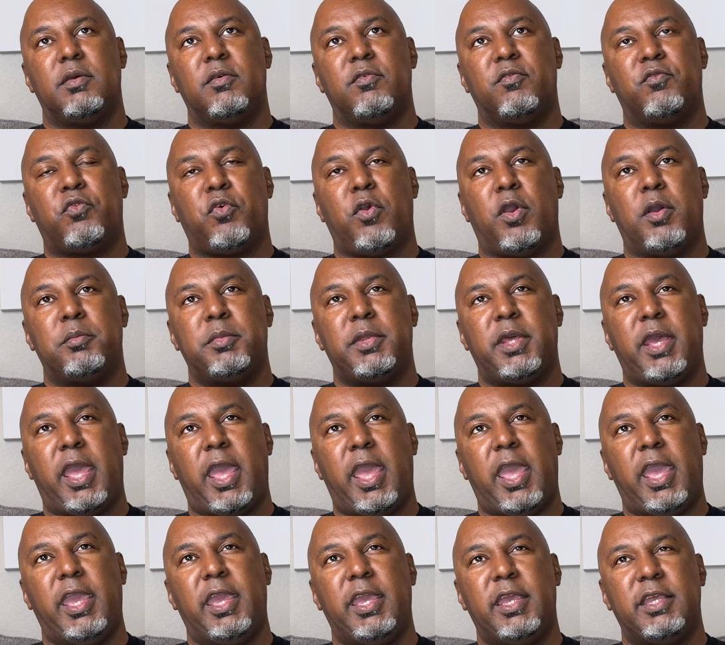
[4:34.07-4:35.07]
from the
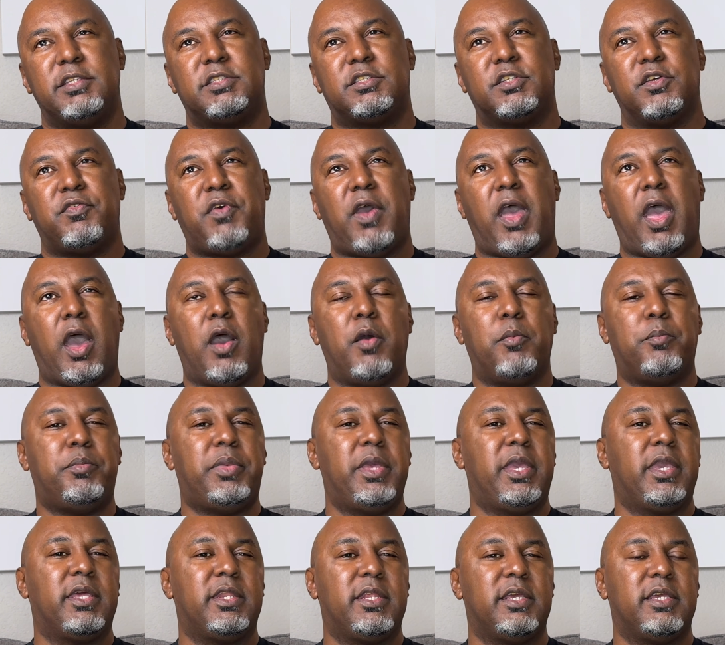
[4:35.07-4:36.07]
age of how
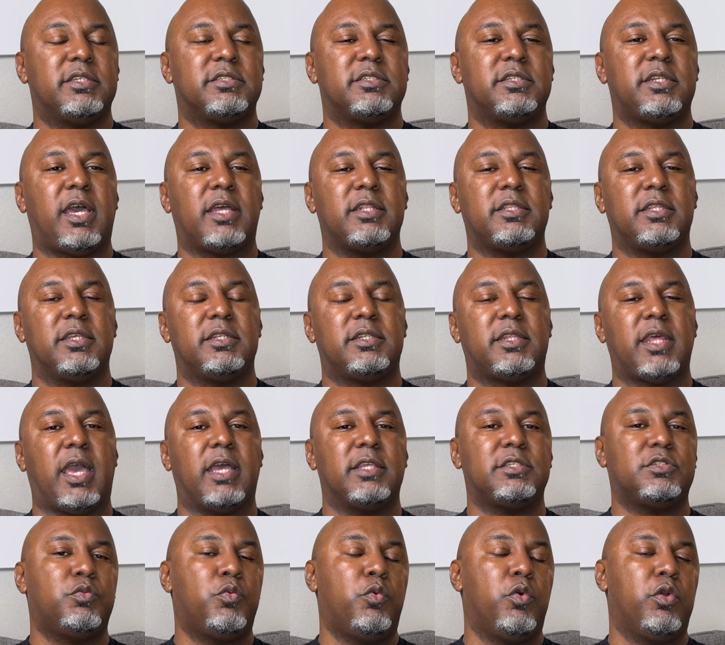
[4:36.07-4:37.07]
big it is. And I think
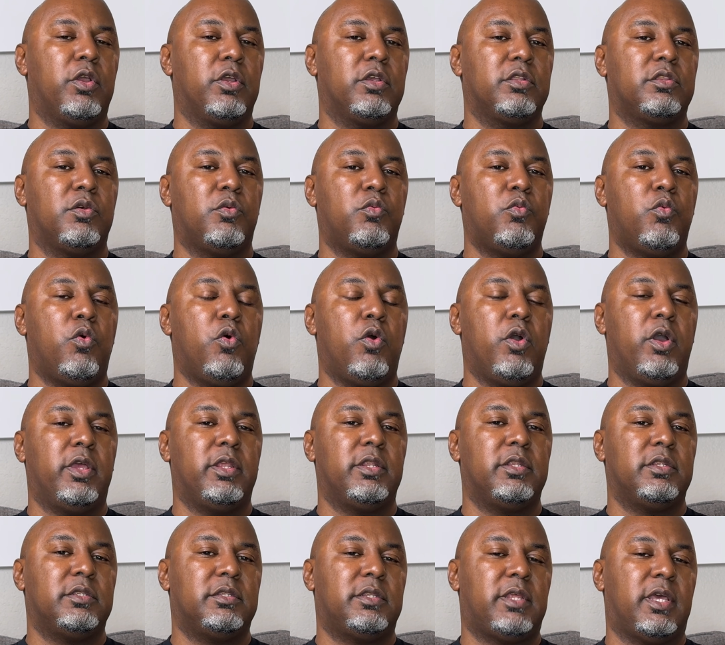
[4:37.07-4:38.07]
that's where the
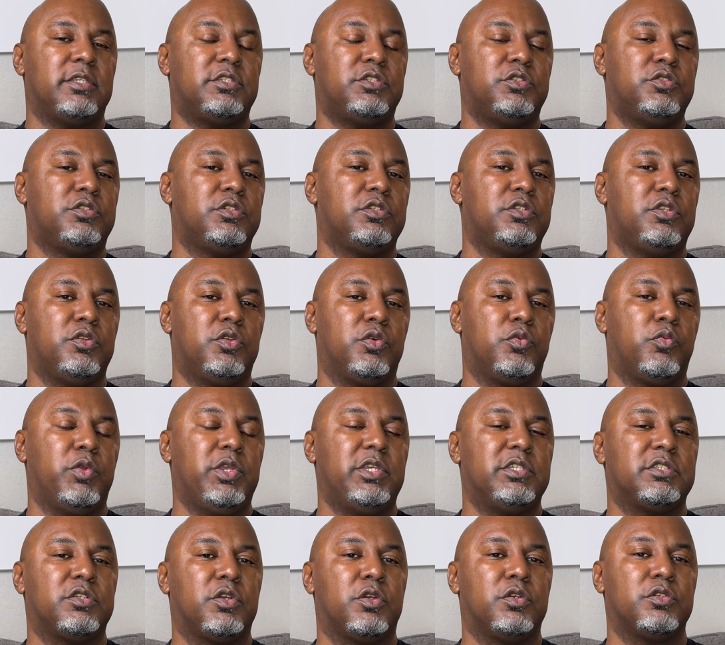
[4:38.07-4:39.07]
one that you should do the
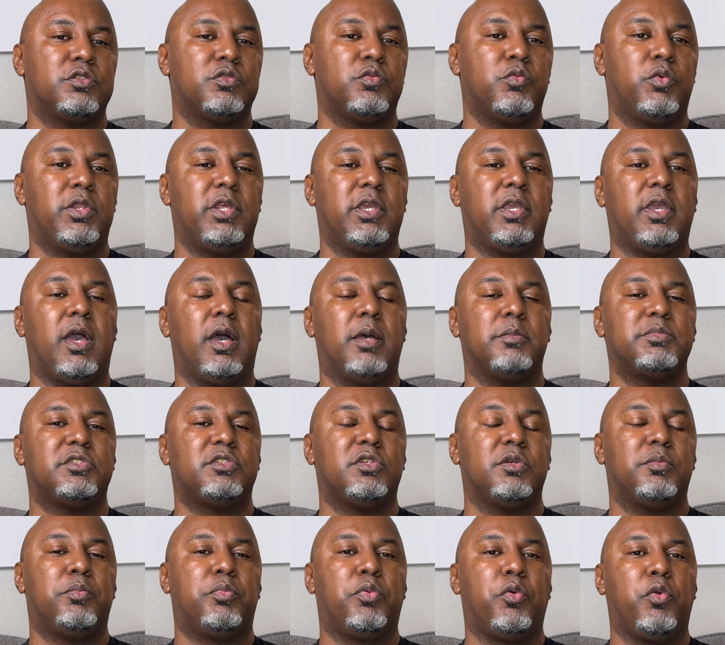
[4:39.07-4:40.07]
research. When it comes
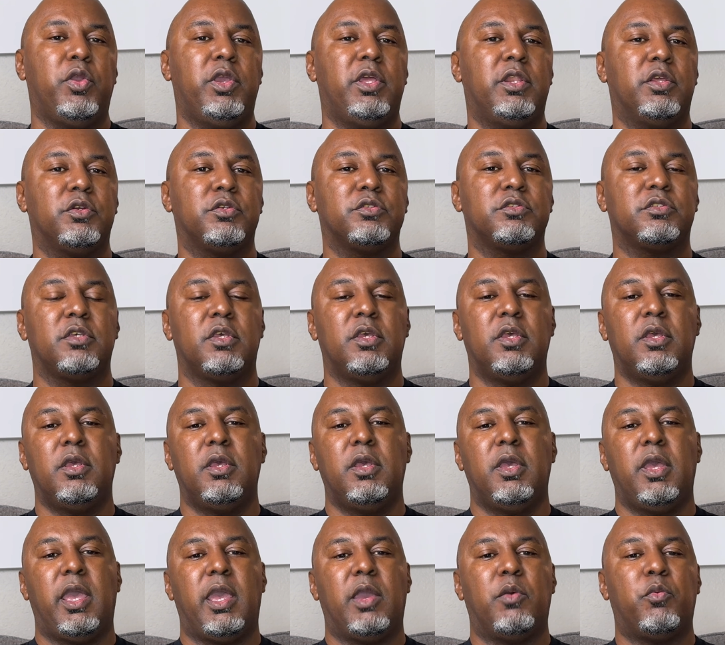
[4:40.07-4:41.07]
to breeders,
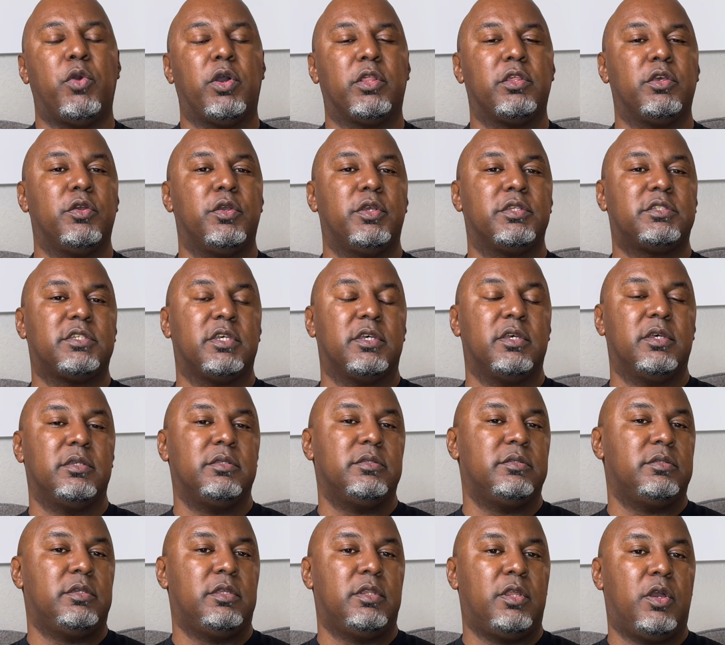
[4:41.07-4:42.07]
and whether it's
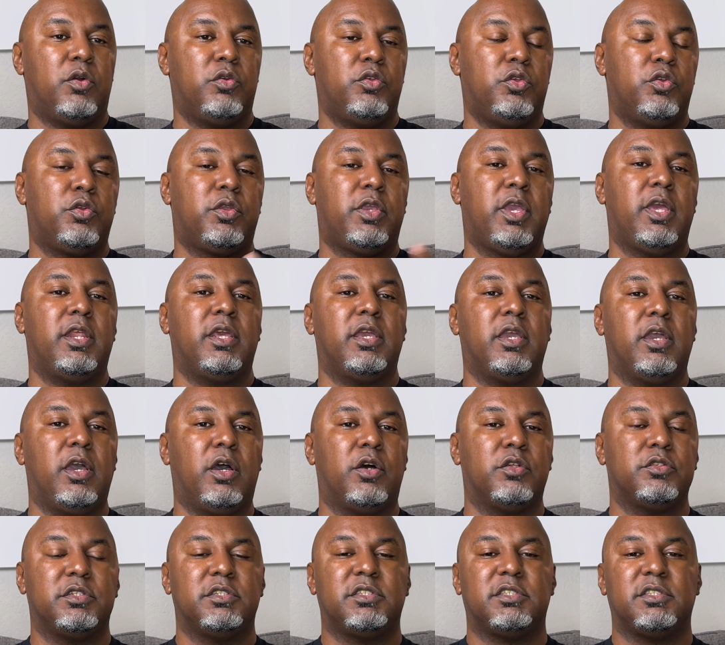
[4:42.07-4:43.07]
you're getting a
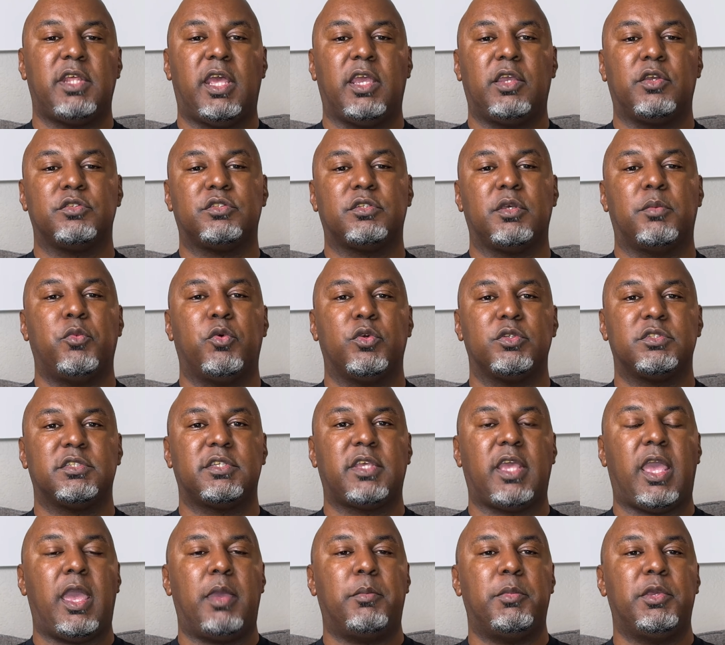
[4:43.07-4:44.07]
healthy snake or someone
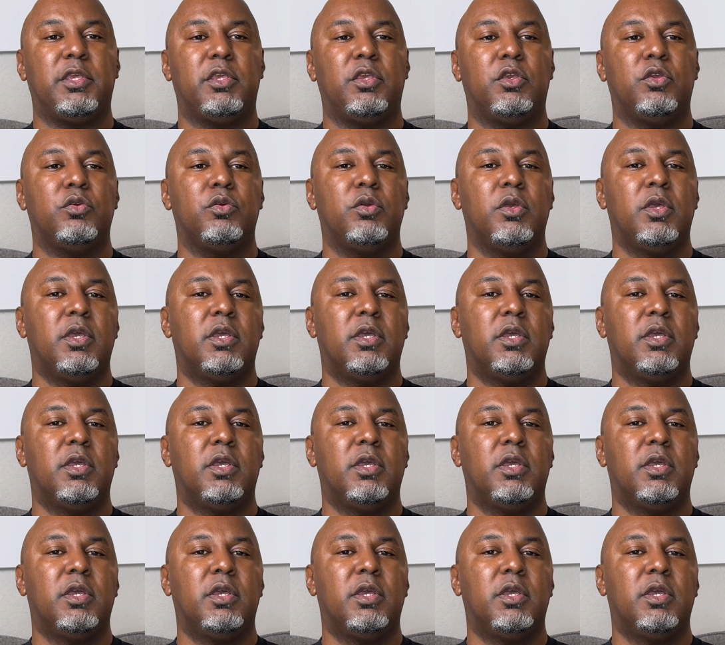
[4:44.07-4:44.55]
scamming you,